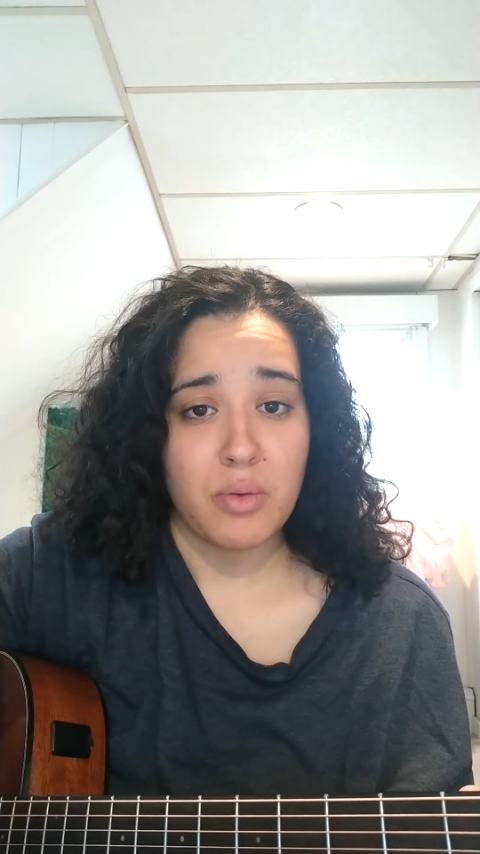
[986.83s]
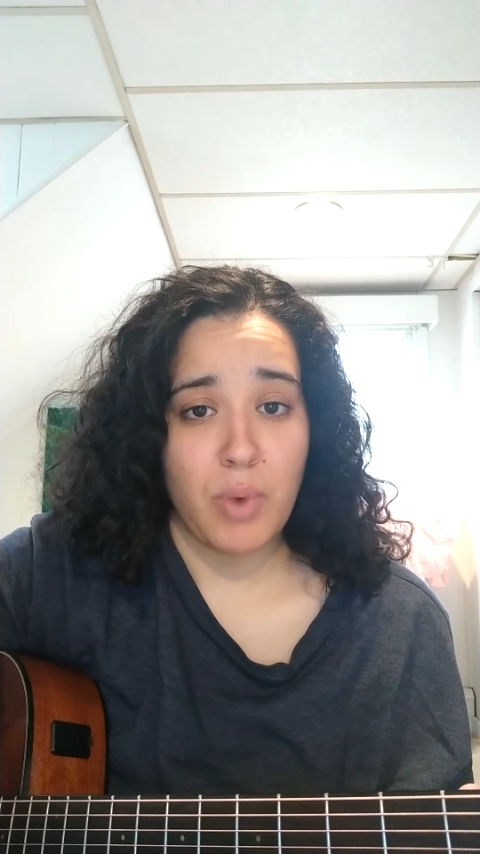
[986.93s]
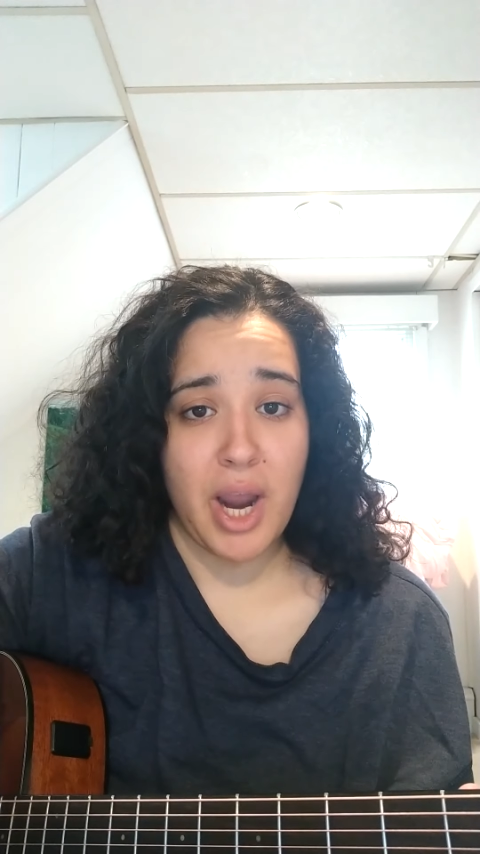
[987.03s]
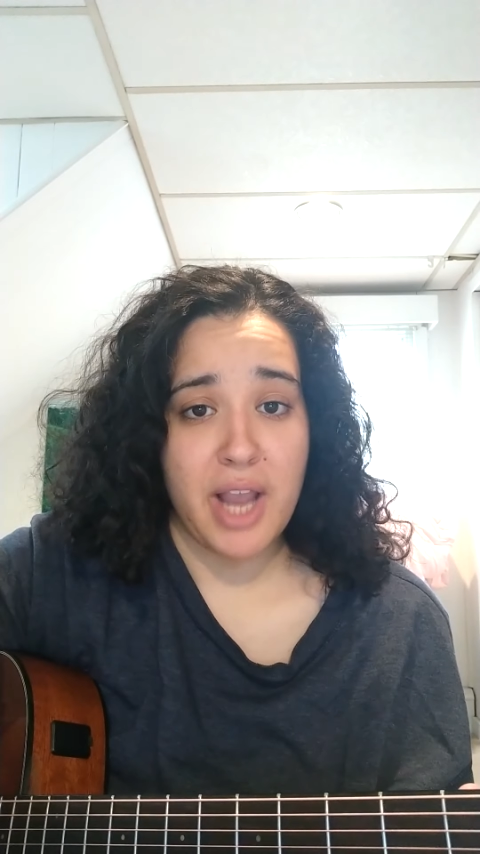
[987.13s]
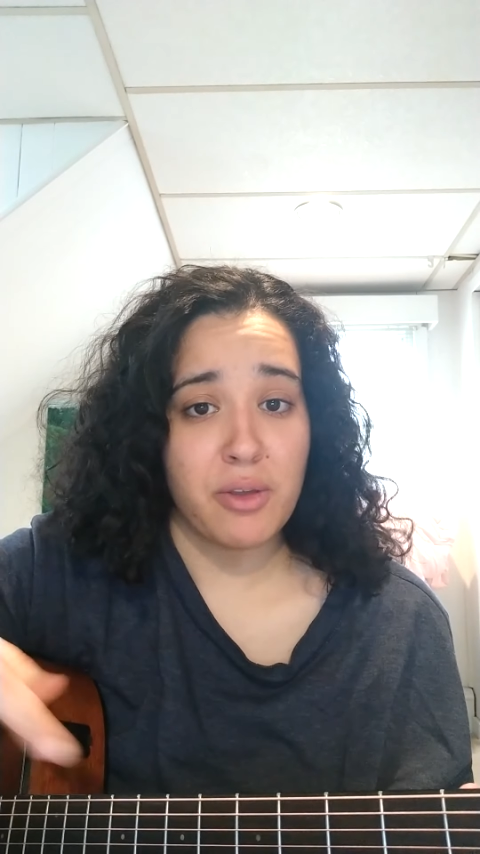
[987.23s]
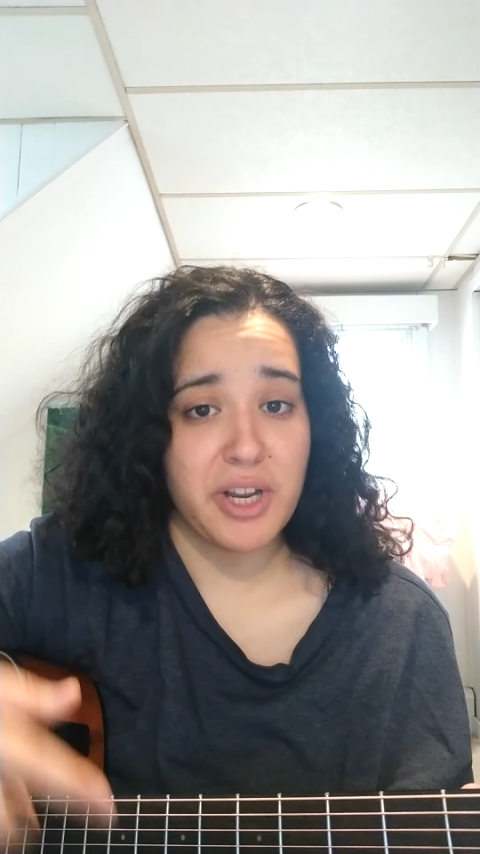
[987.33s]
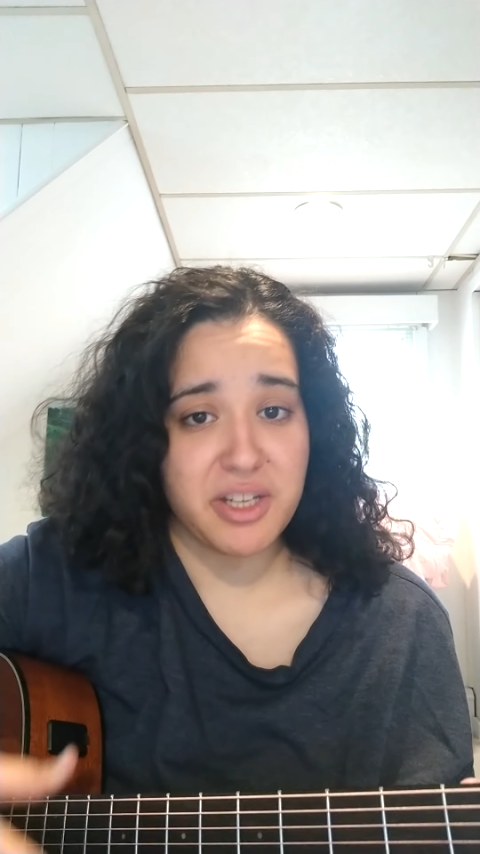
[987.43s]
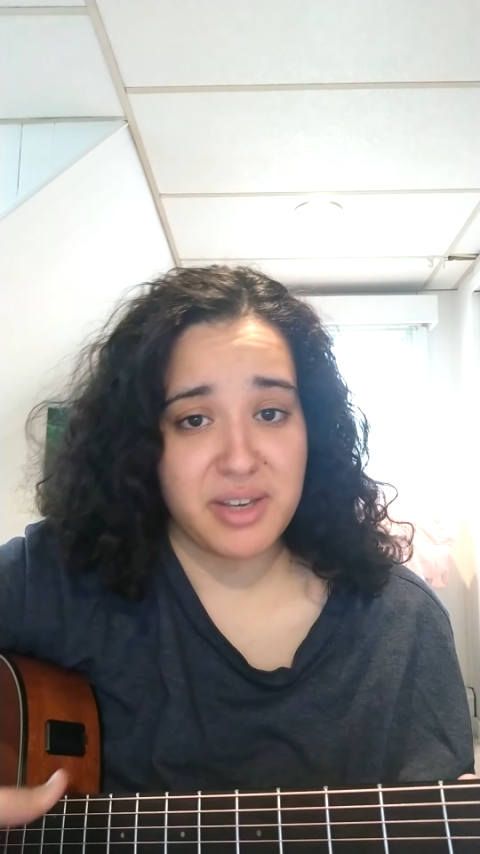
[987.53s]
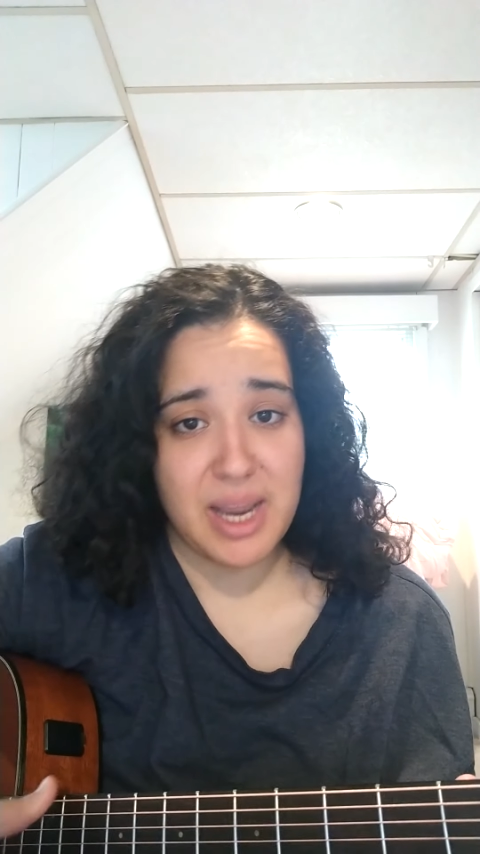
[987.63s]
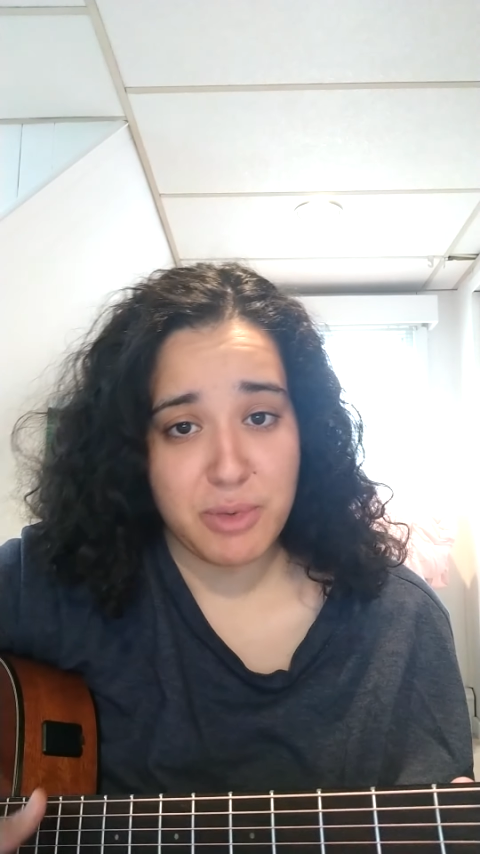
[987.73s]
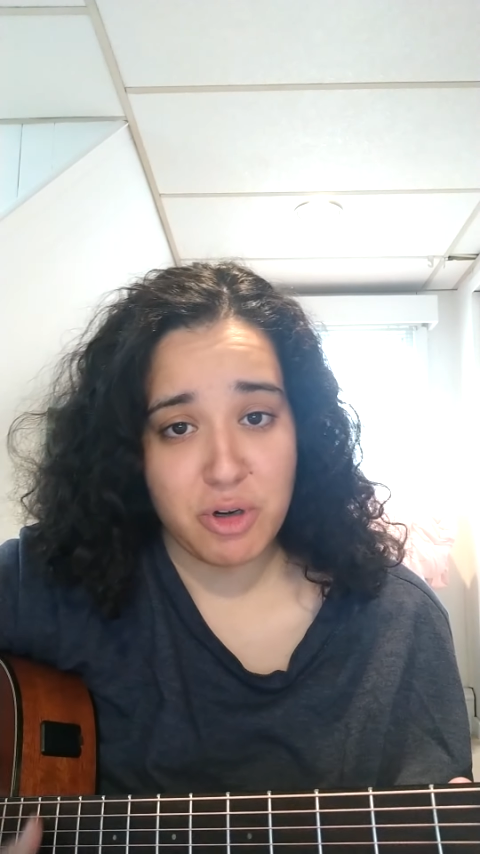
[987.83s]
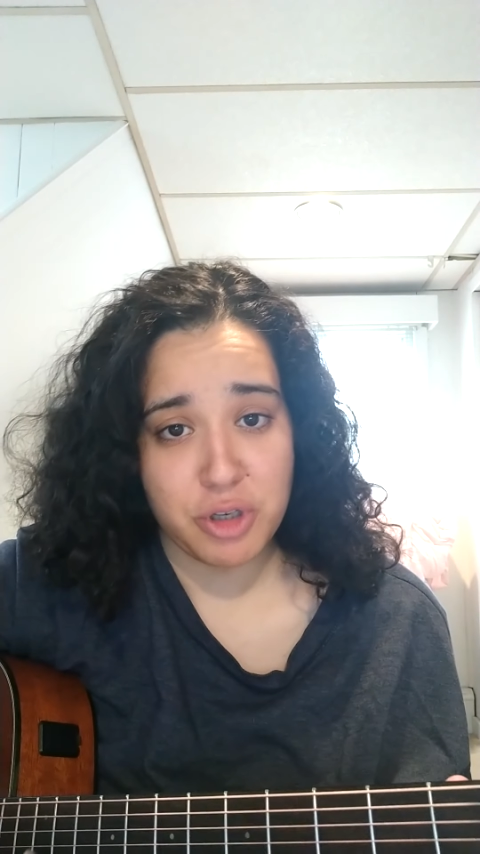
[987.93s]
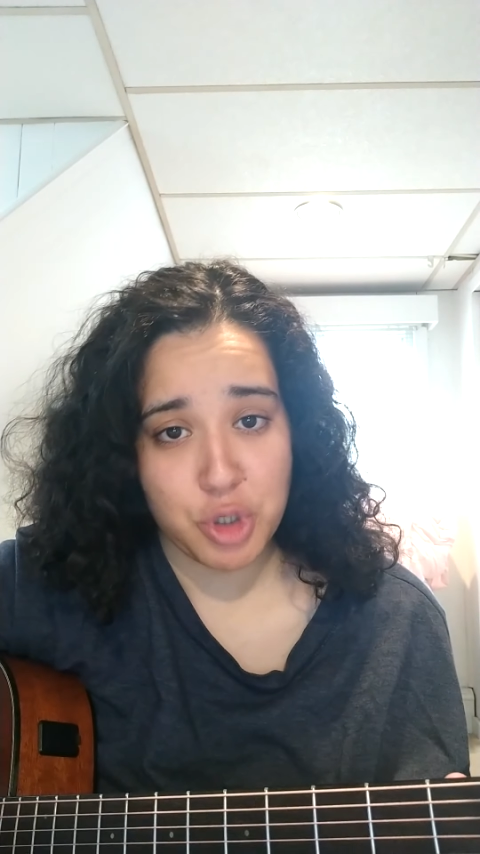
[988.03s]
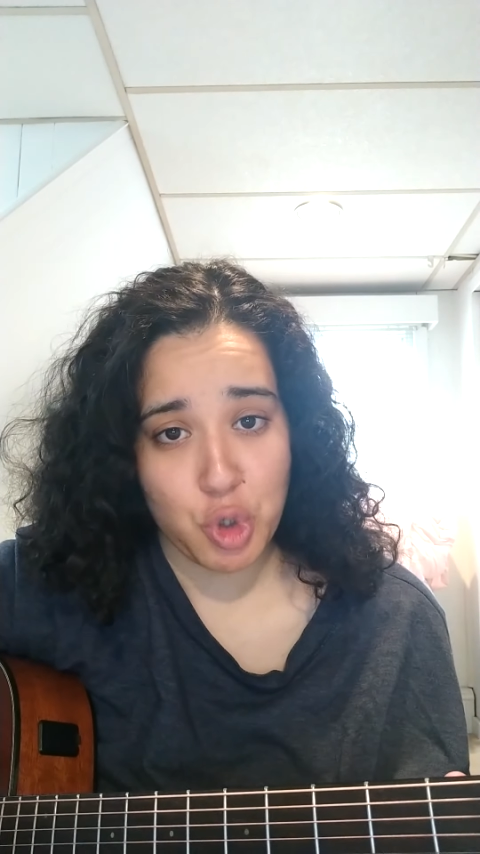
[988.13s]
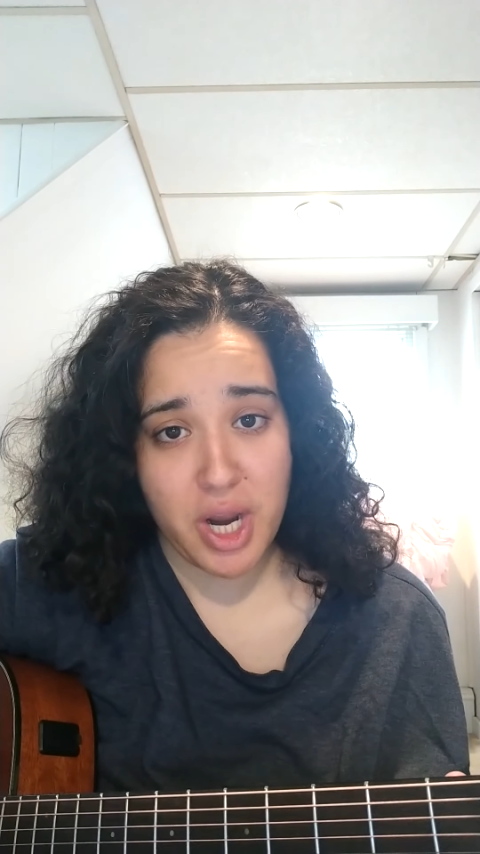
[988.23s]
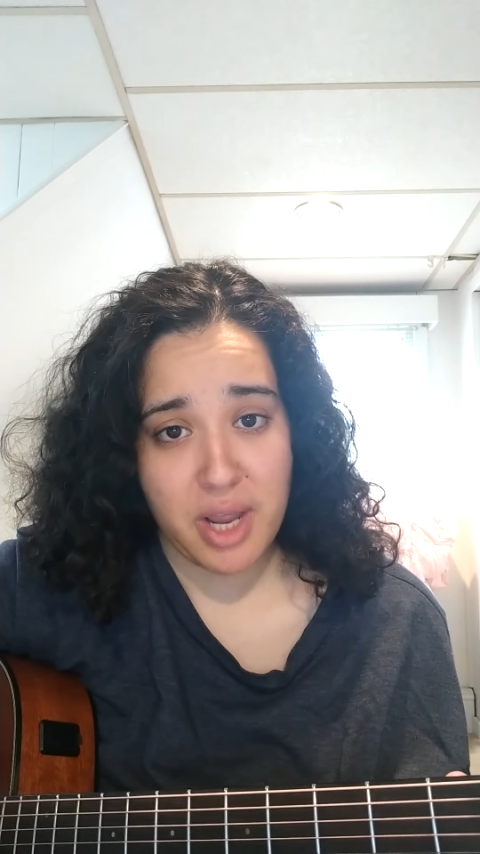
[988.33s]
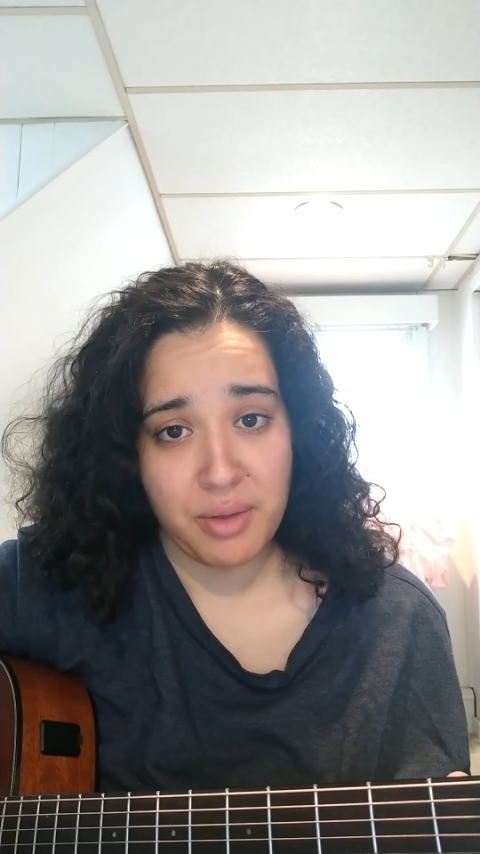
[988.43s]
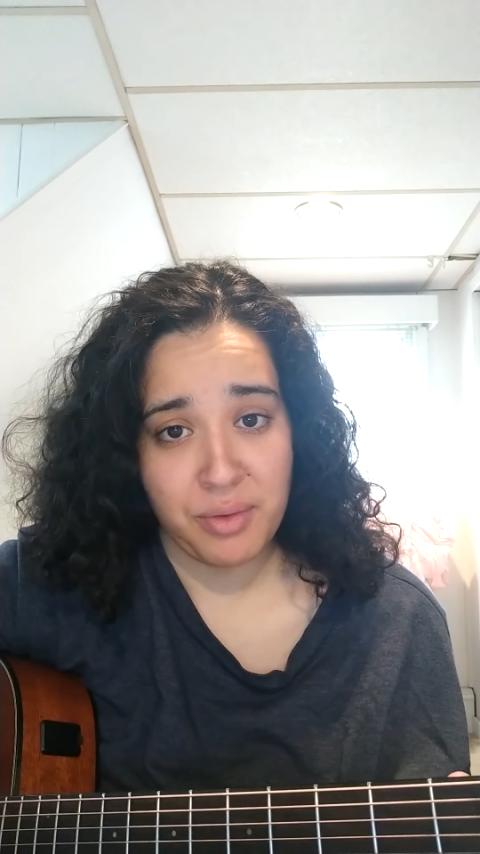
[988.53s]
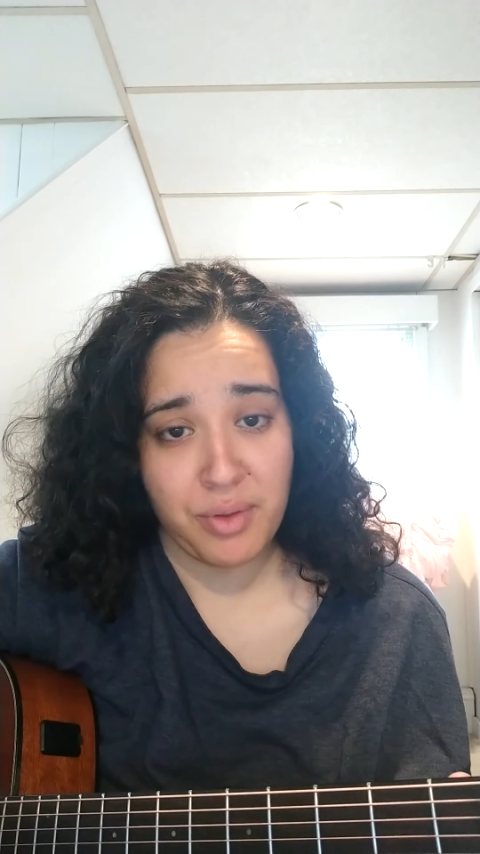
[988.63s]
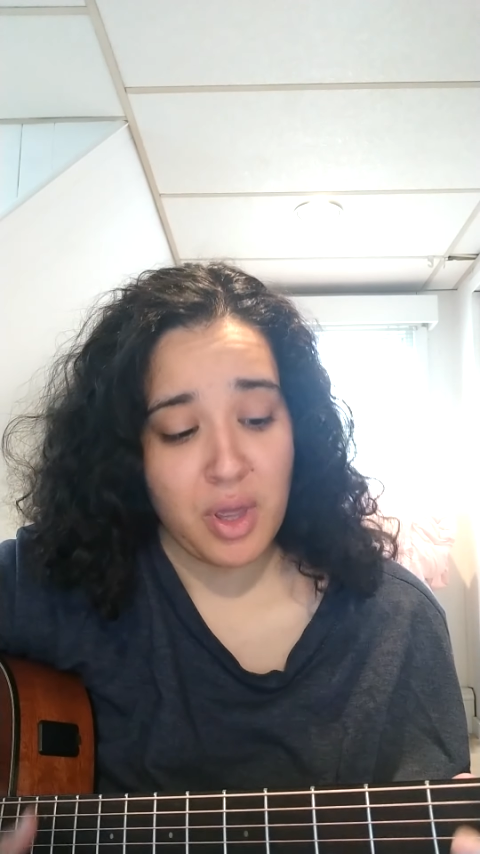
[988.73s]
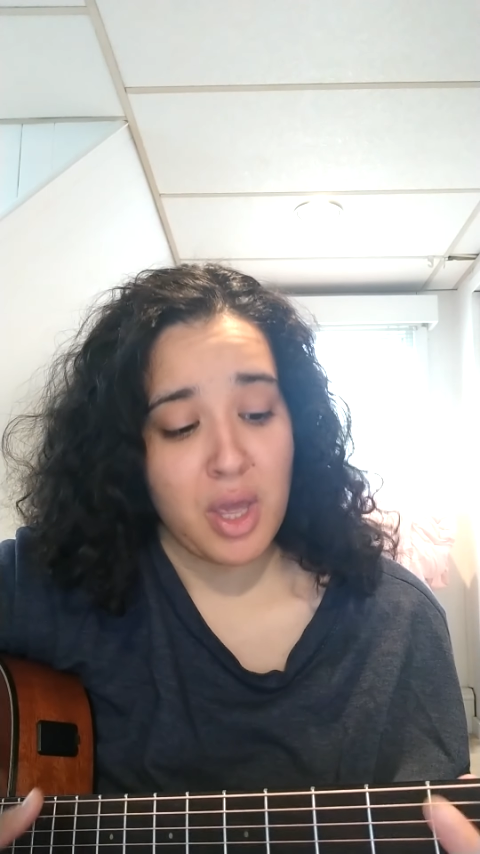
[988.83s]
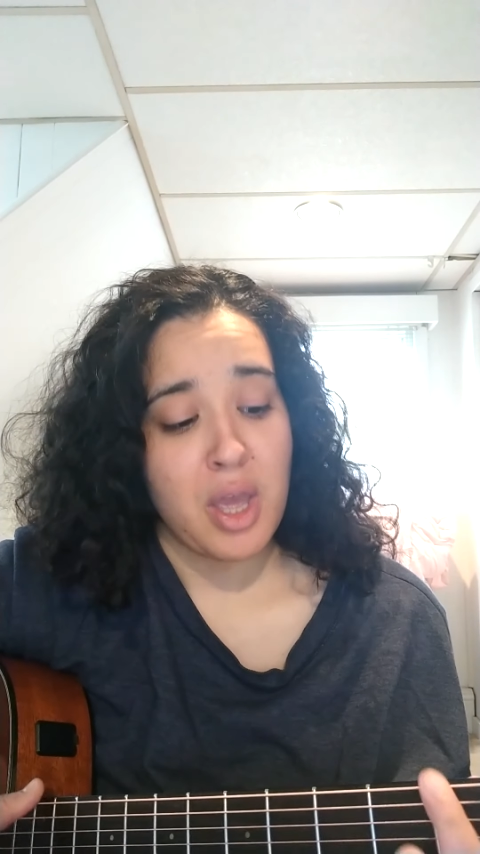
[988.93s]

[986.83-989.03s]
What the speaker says: right, so I just named you the strings,